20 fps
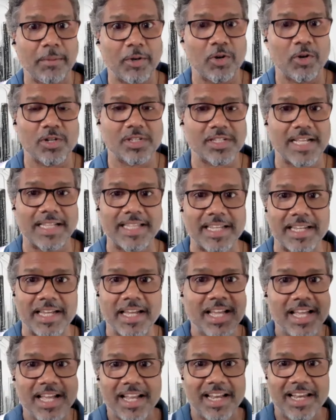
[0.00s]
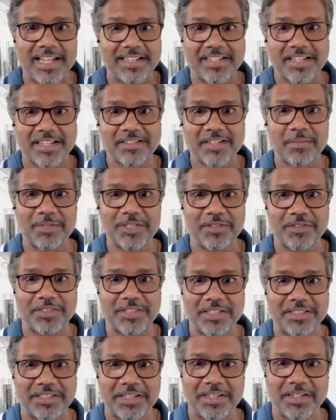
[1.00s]
Because I think some of
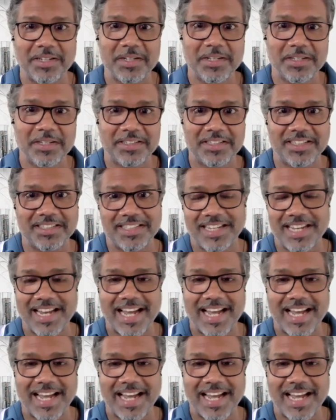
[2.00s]
the